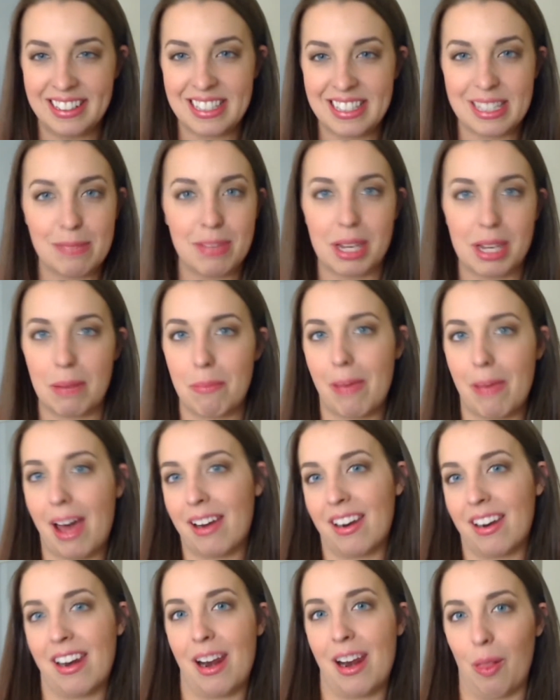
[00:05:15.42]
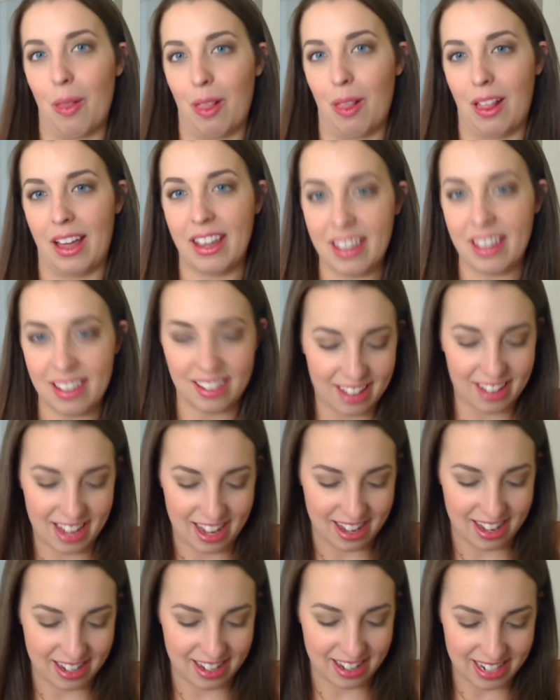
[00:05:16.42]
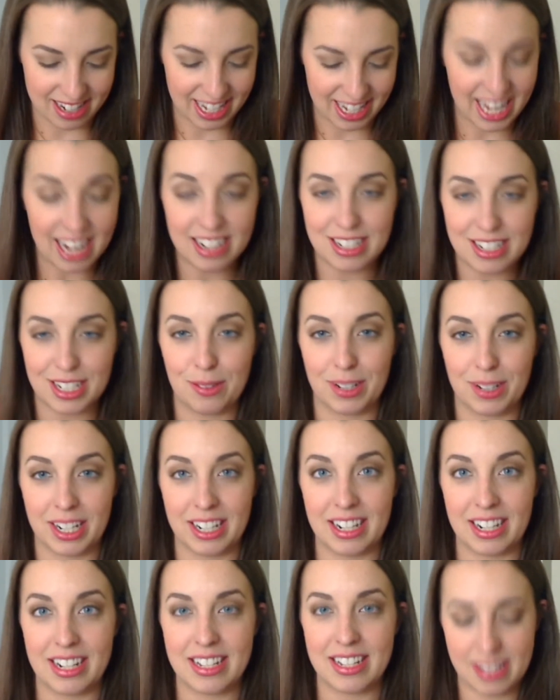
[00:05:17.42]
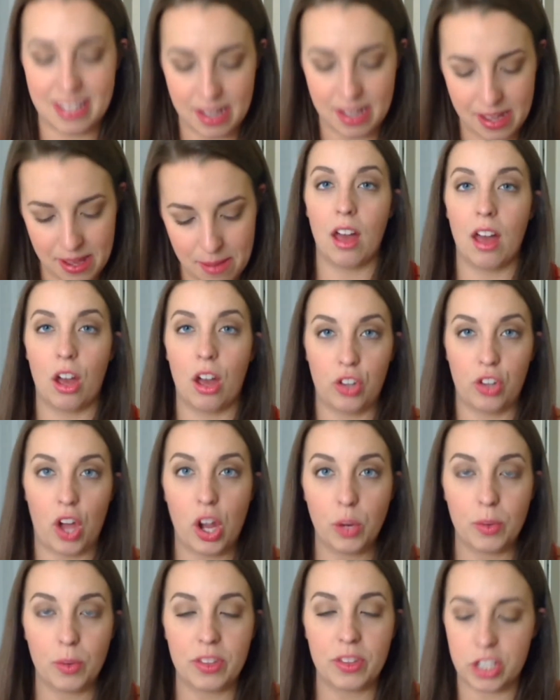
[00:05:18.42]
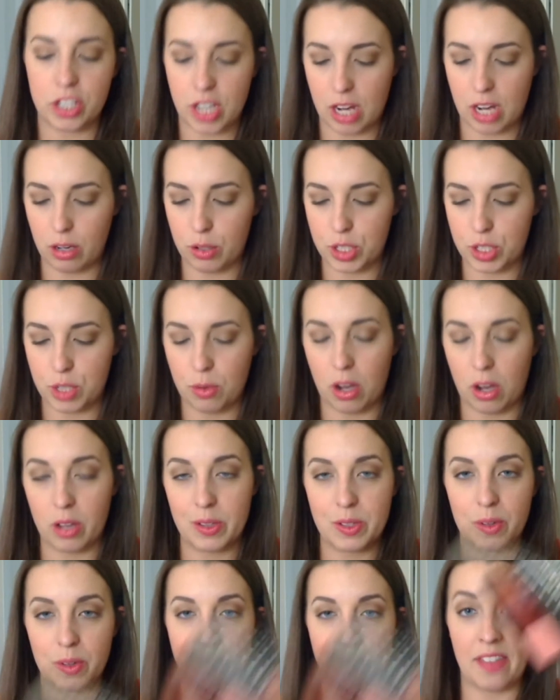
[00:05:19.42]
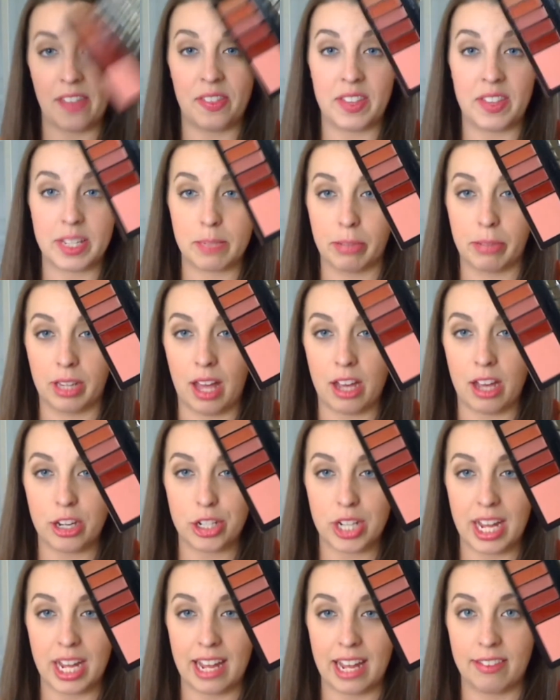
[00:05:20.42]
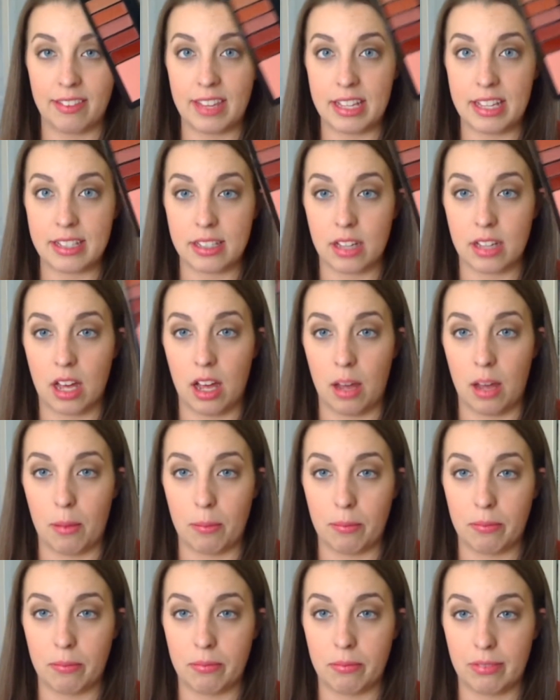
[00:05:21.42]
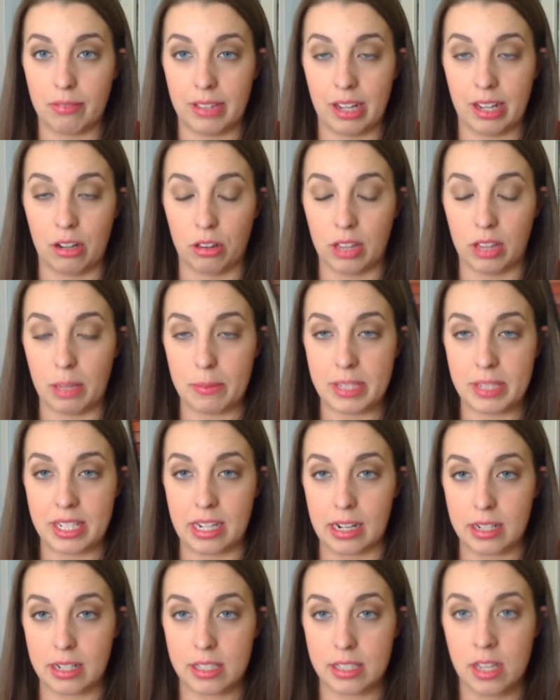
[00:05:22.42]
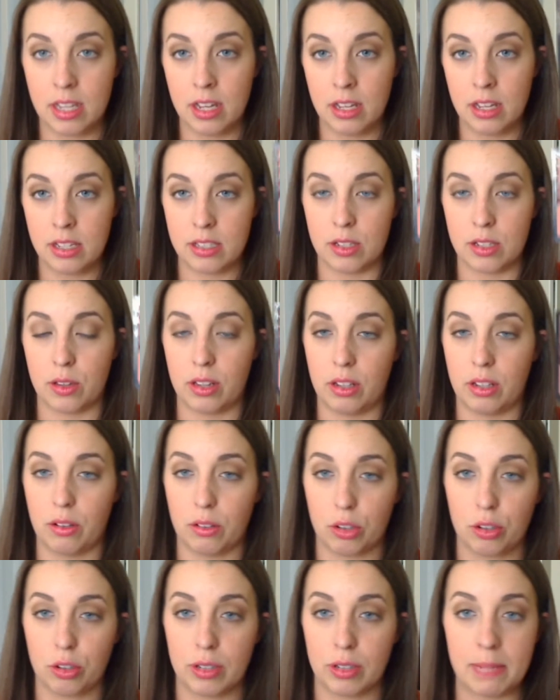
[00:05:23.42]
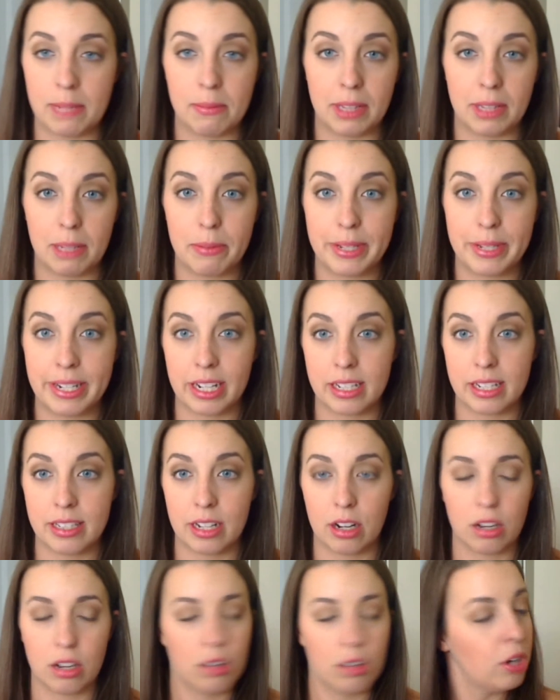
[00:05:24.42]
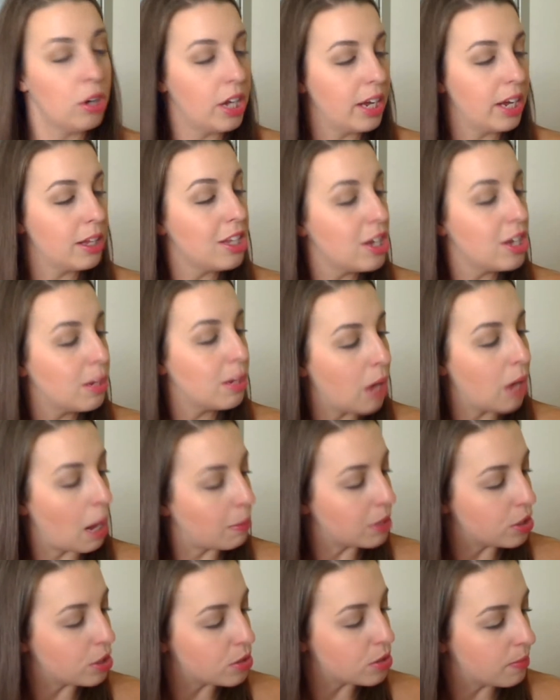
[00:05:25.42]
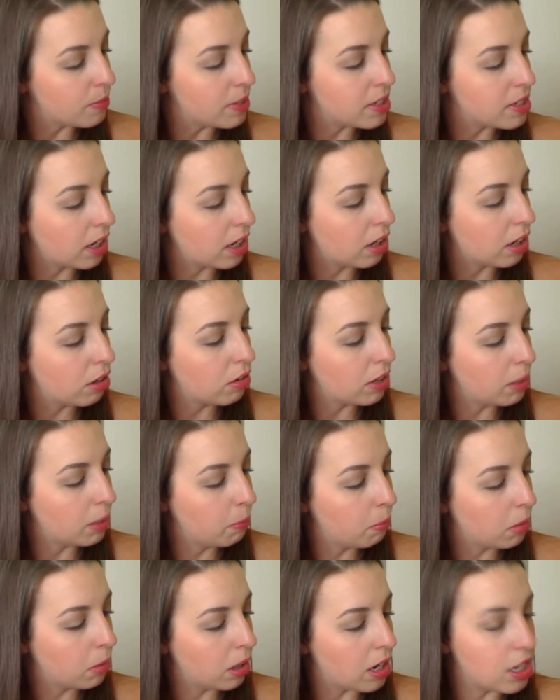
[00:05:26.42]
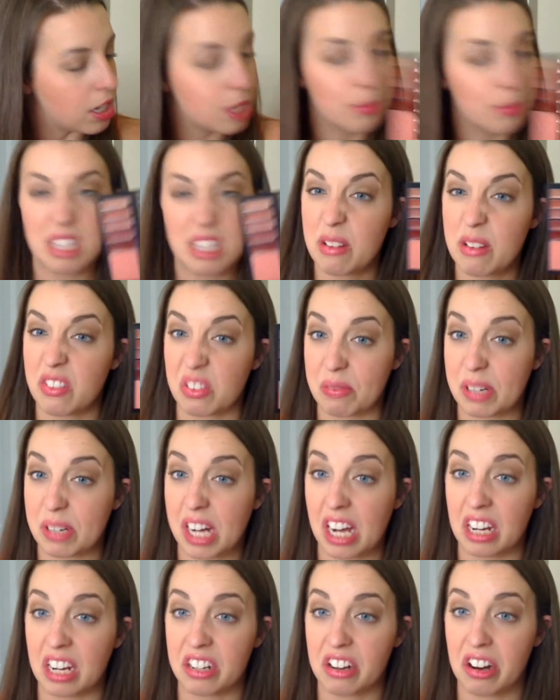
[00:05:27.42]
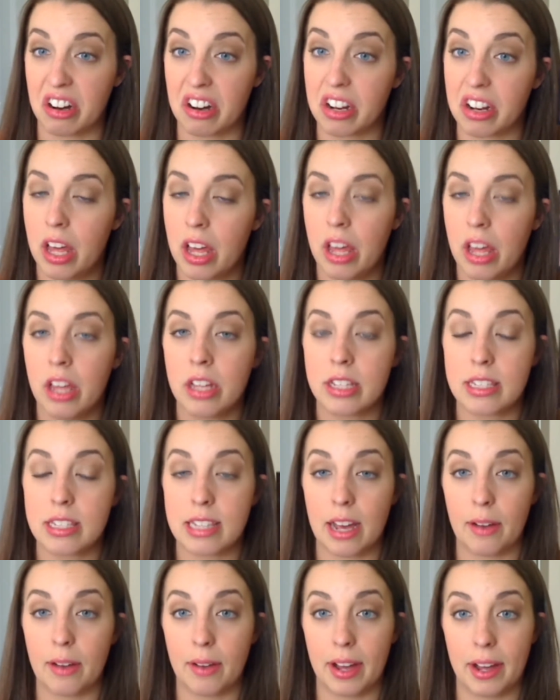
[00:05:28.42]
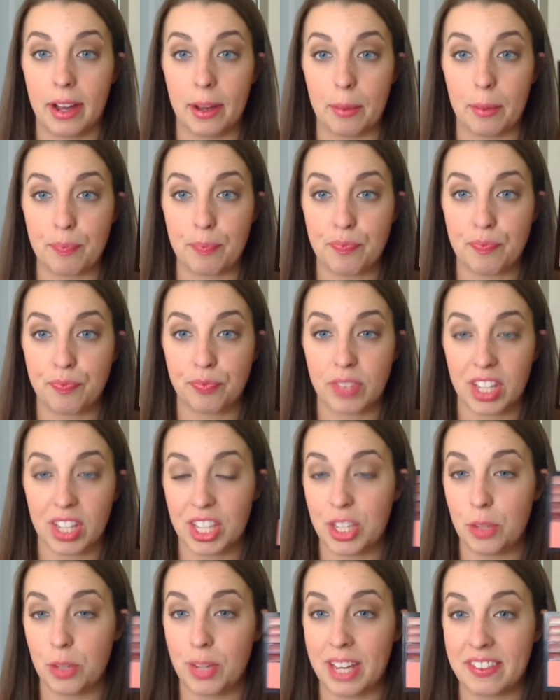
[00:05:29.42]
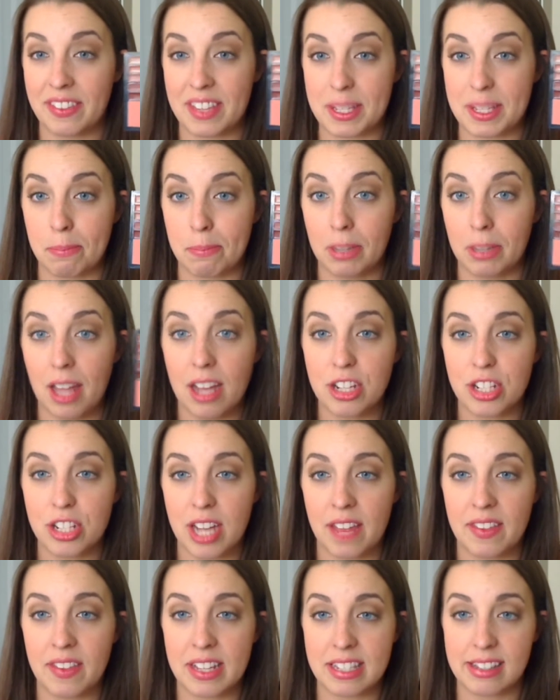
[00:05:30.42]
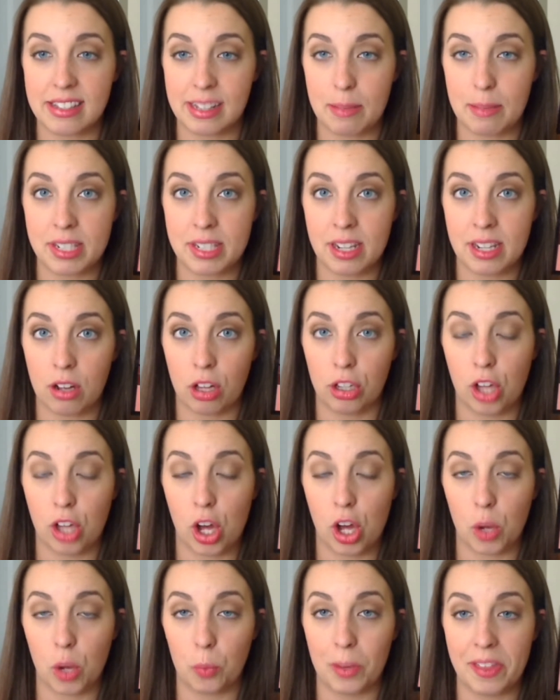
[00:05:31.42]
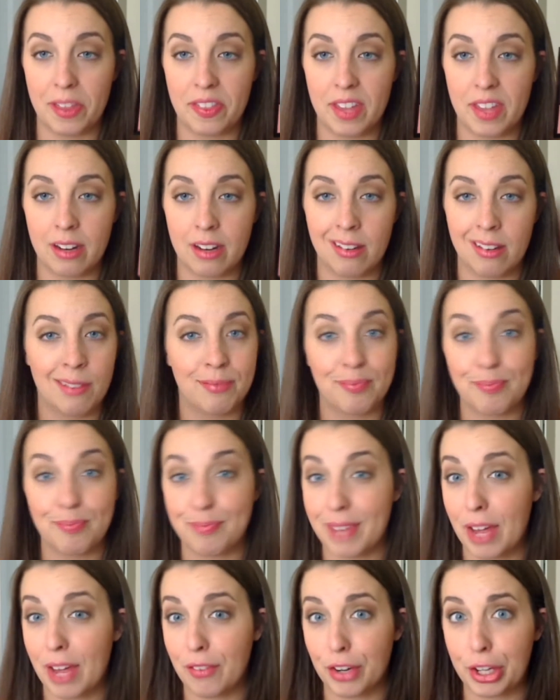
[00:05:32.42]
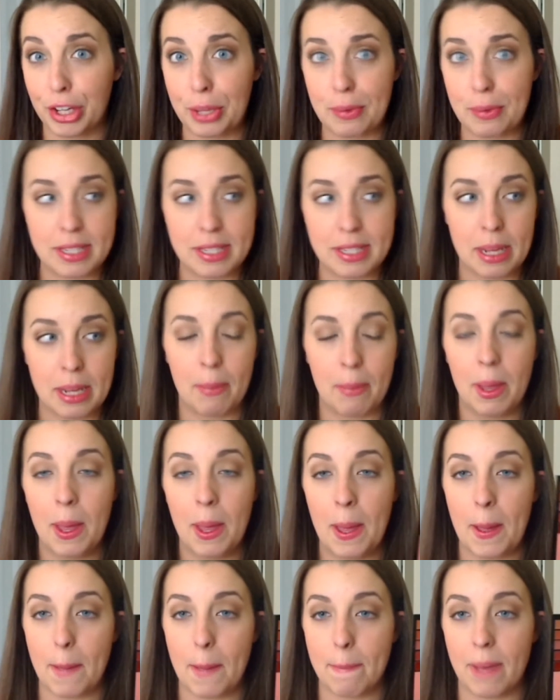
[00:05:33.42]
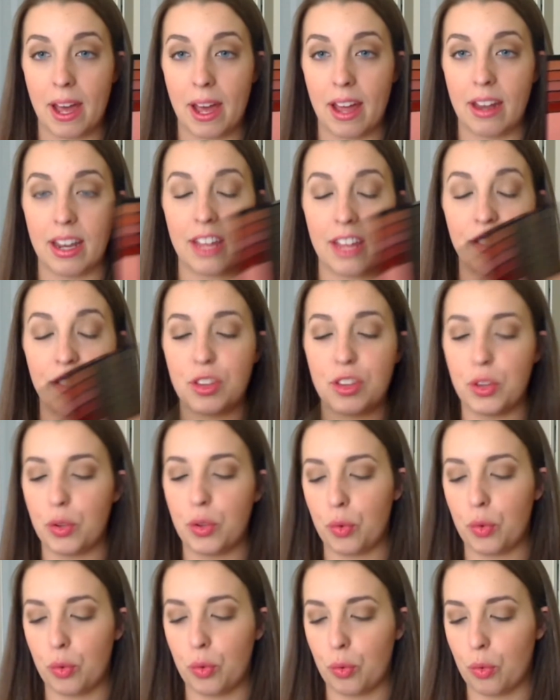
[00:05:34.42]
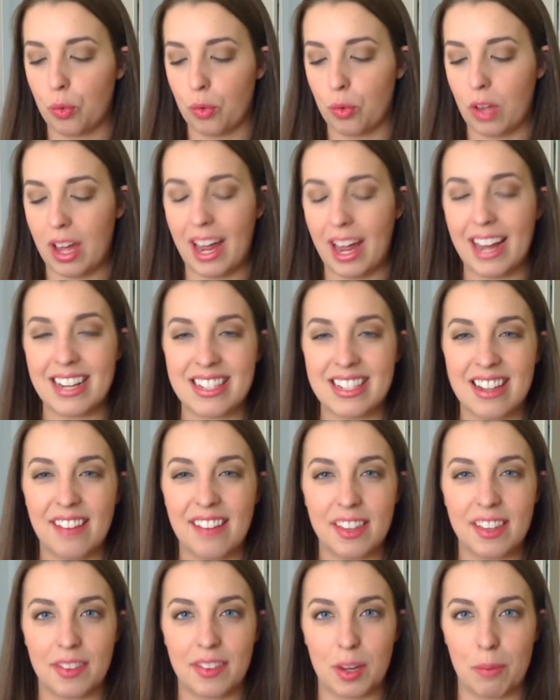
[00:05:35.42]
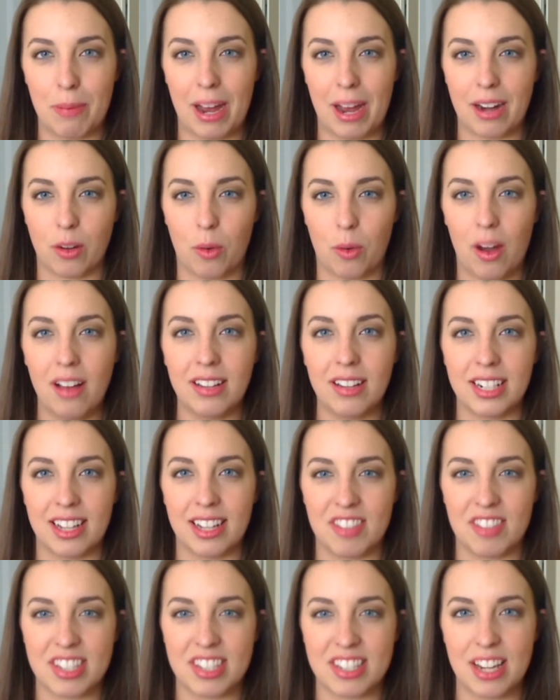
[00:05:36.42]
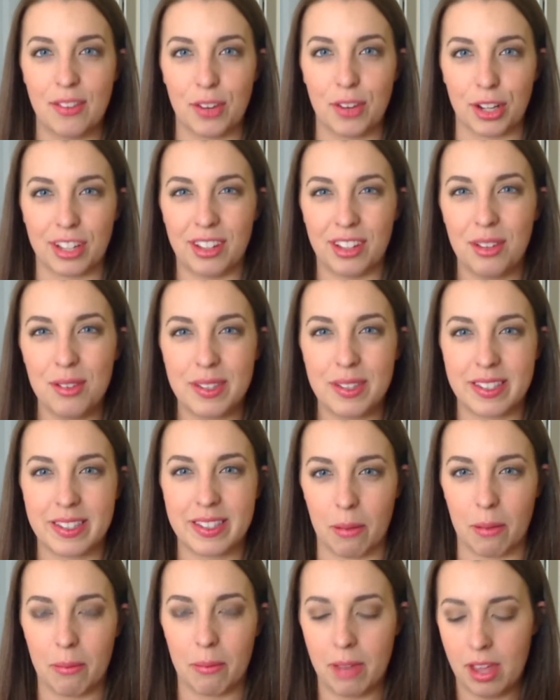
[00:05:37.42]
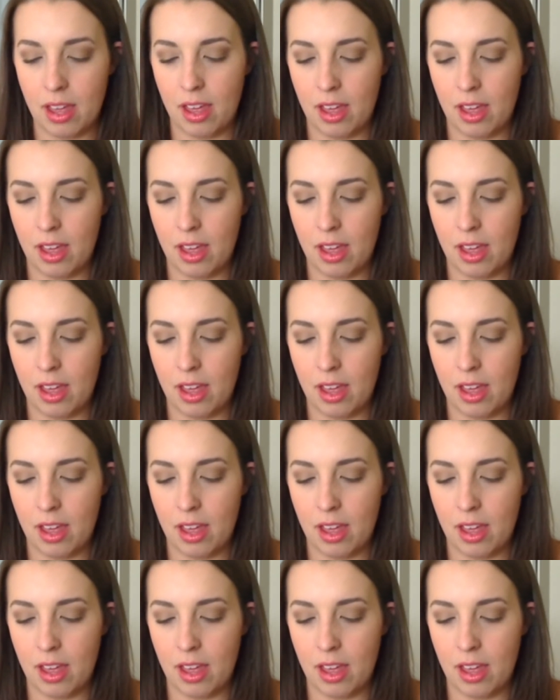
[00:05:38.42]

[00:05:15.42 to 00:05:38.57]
Something about it I don't like, and I can't tell you what it is. Along with the shadows, you also get this blush and these little lipsticks. So the little cream lipsticks there. Right? You'll probably use them as like a cream blush, but some of them are kind of dark. So you get this blush and this lipstick along with it. Never used them, but it's not that they're bad quality, I've just never used them.